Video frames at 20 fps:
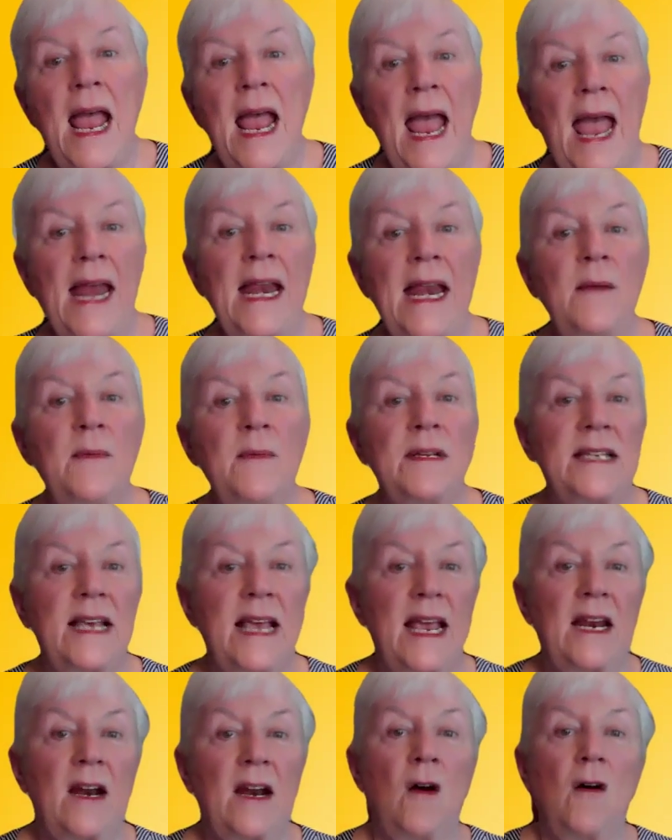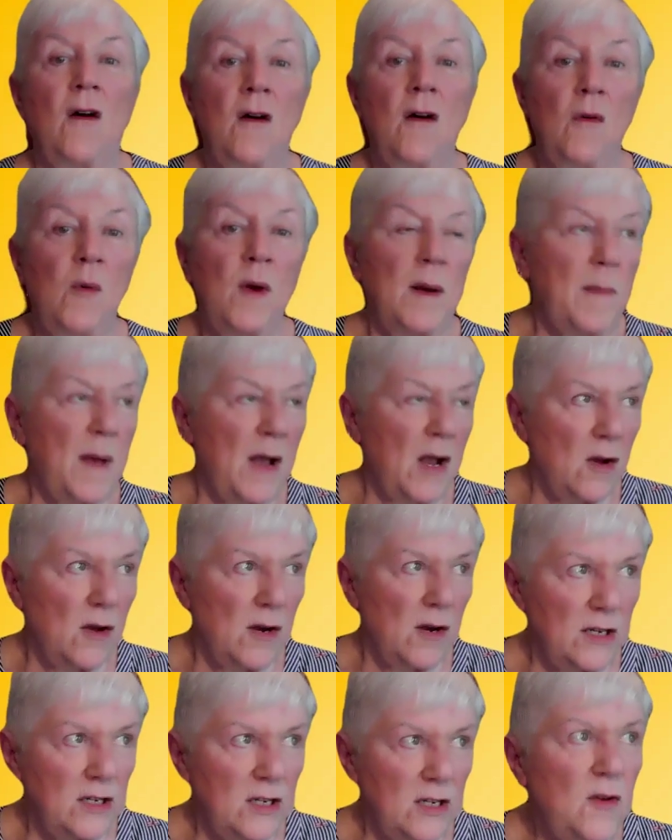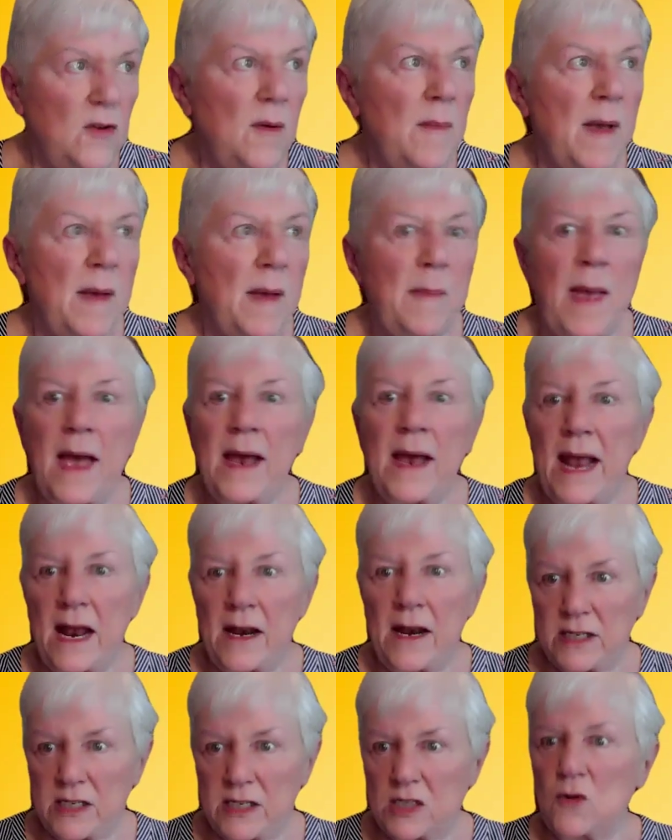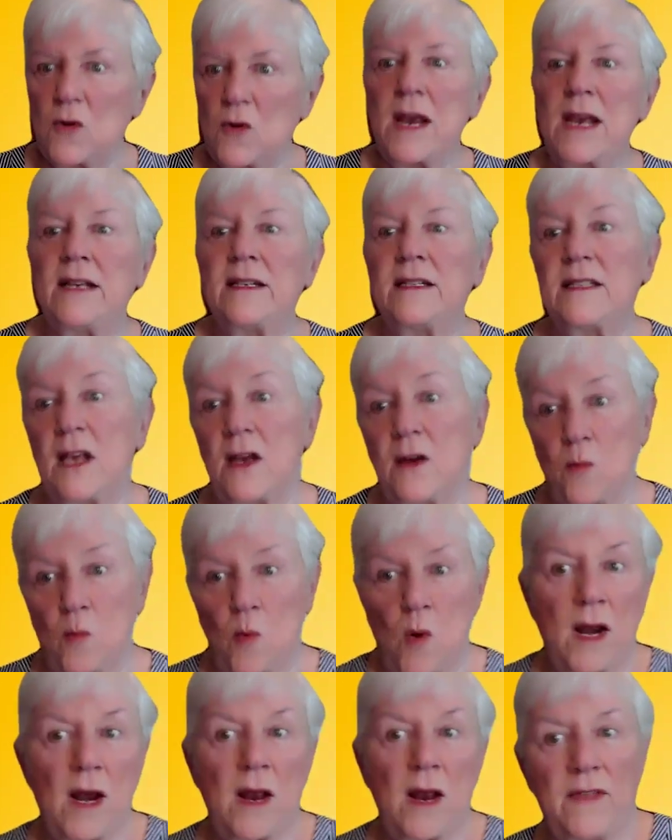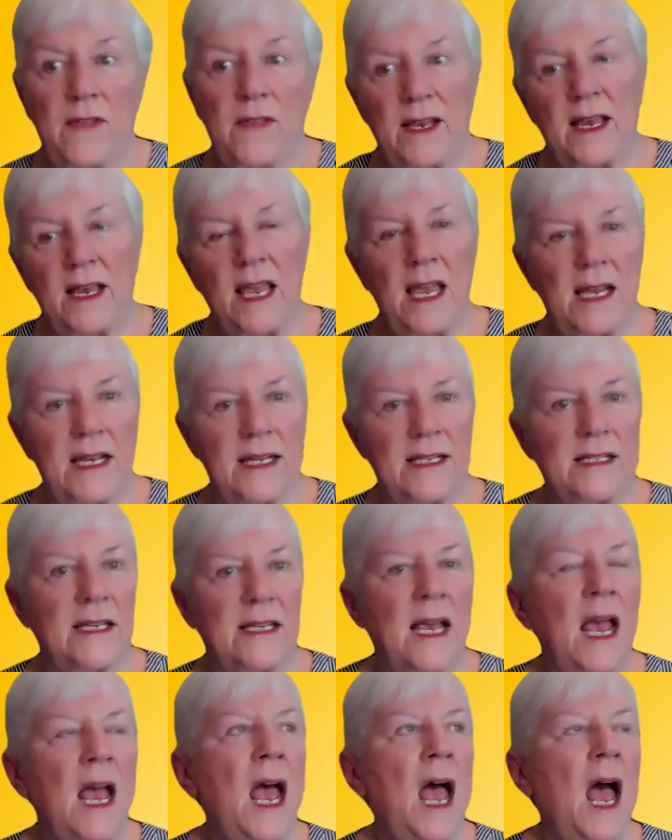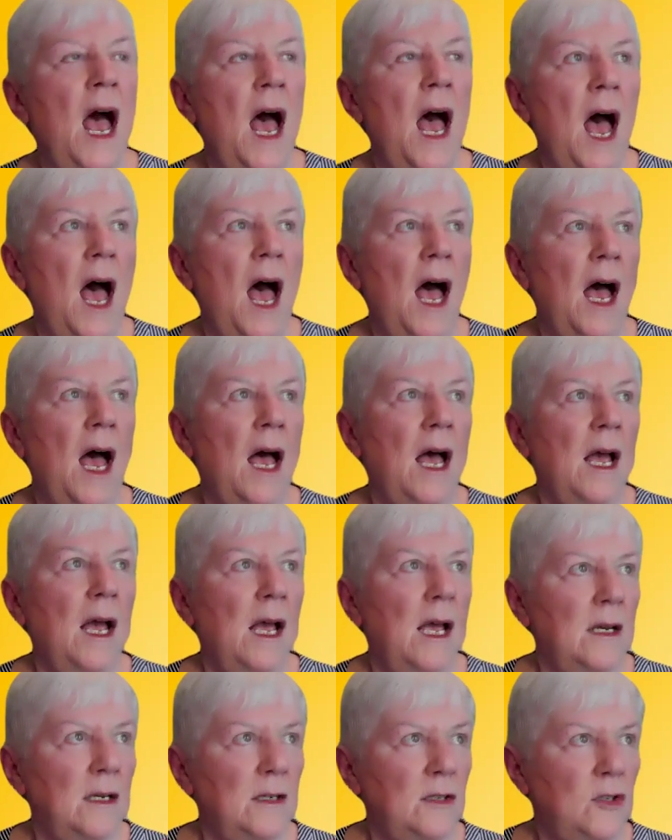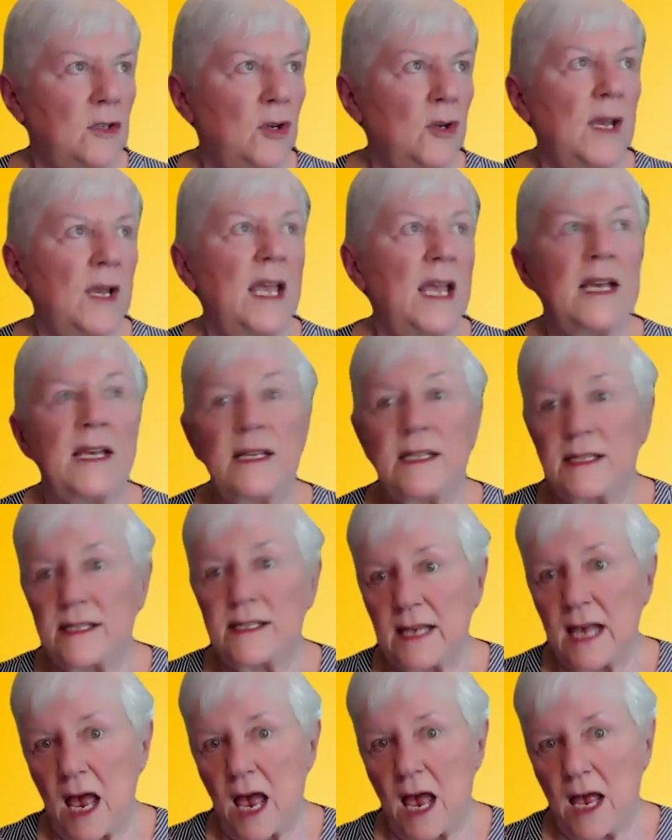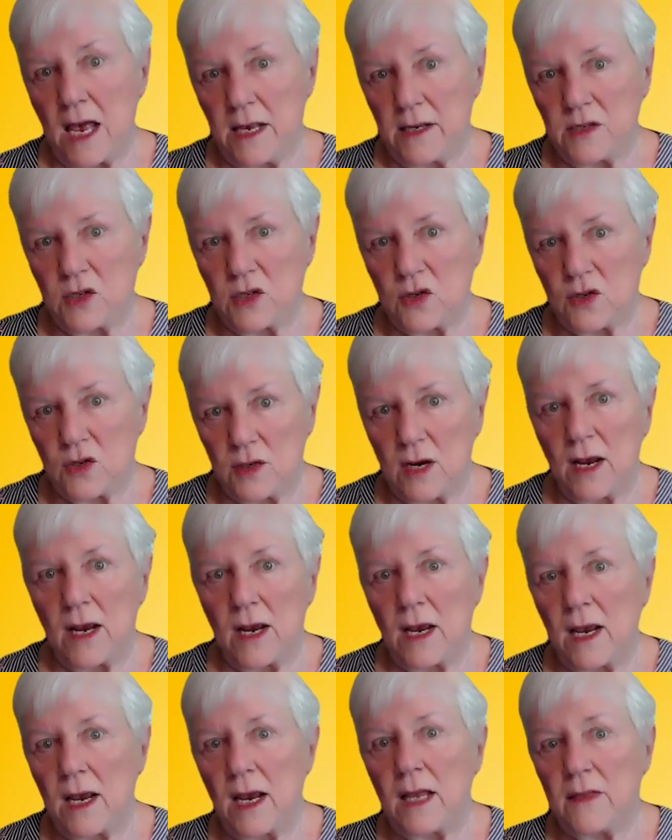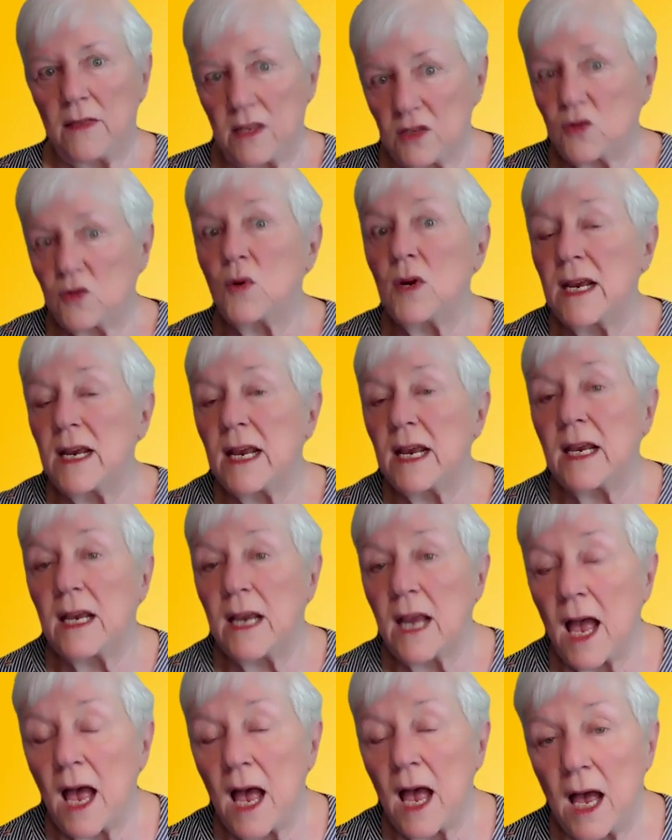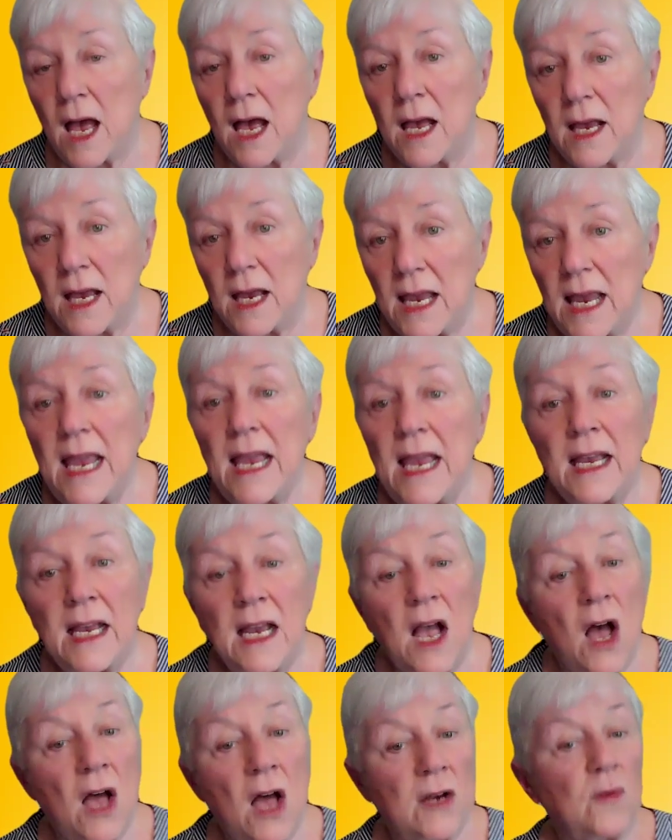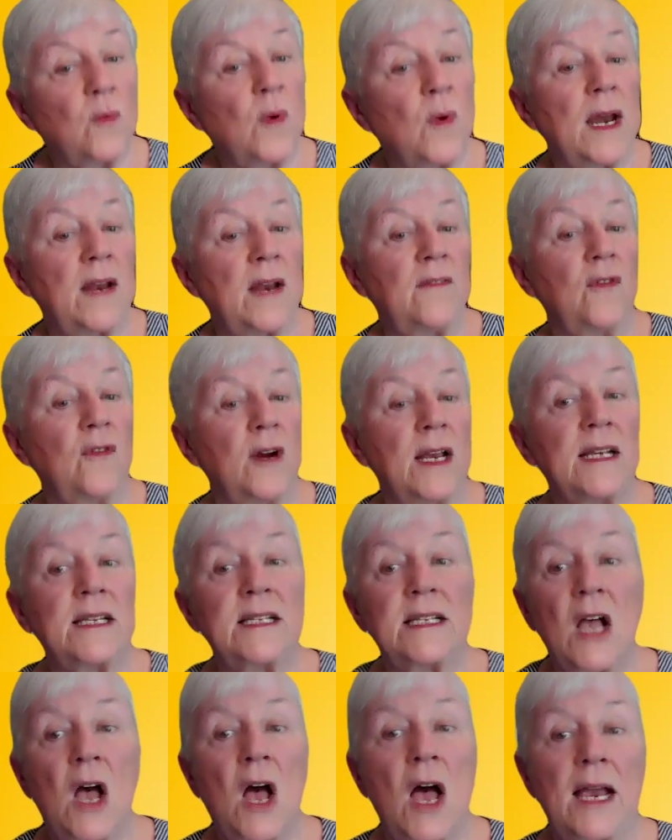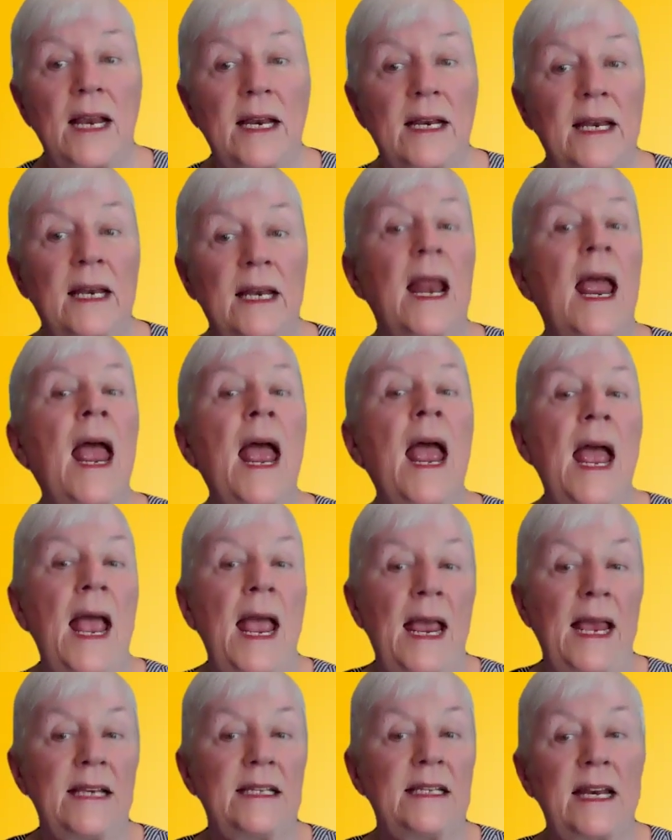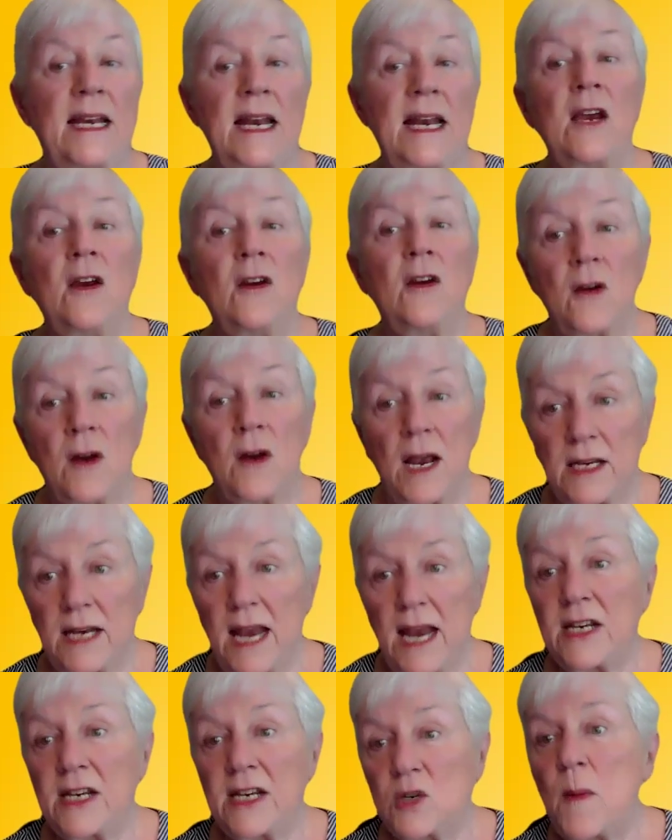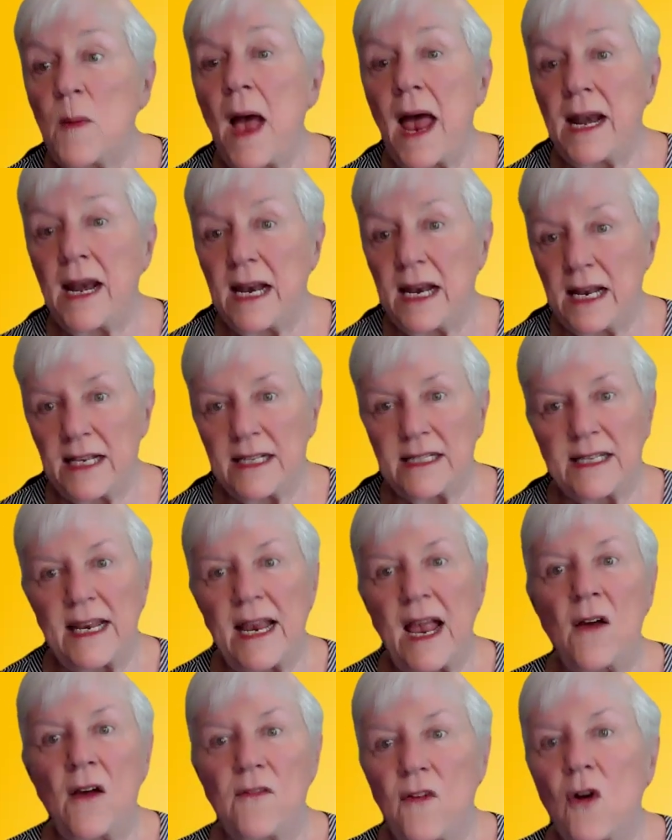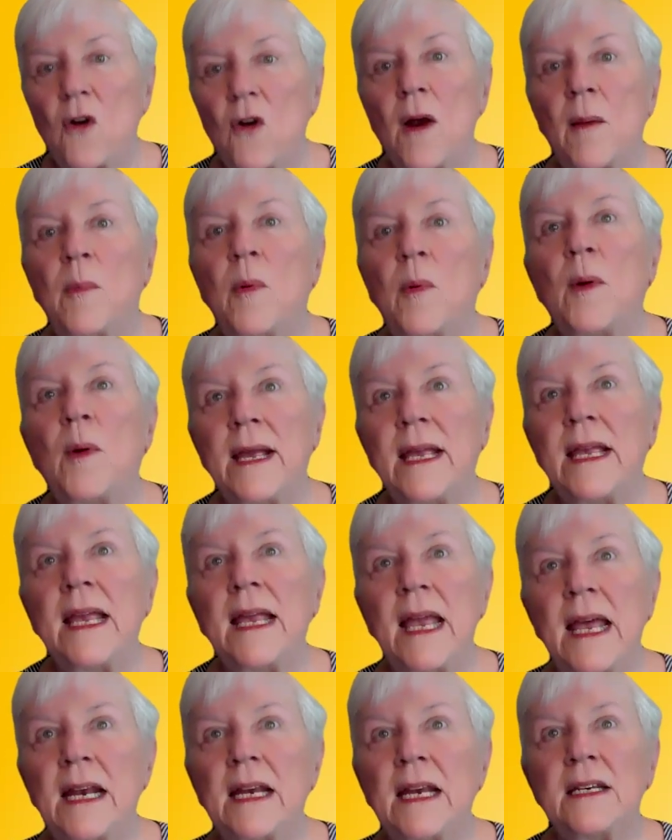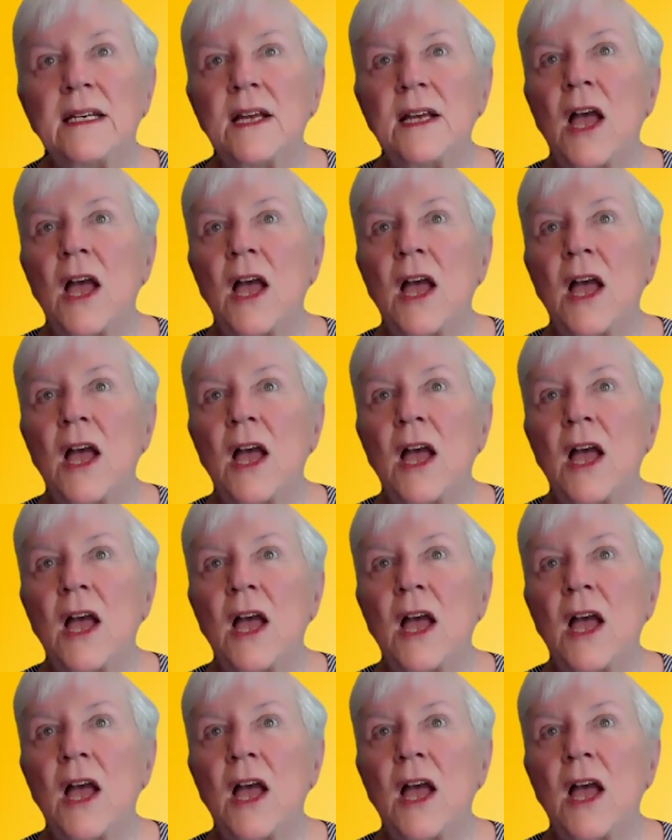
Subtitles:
And he was saying, oh, what am I going to do? I'm about out of string. So one of the kids took his the string he had gotten ready for his kite, and he said, here, attach mine and let's see how far up we can get it to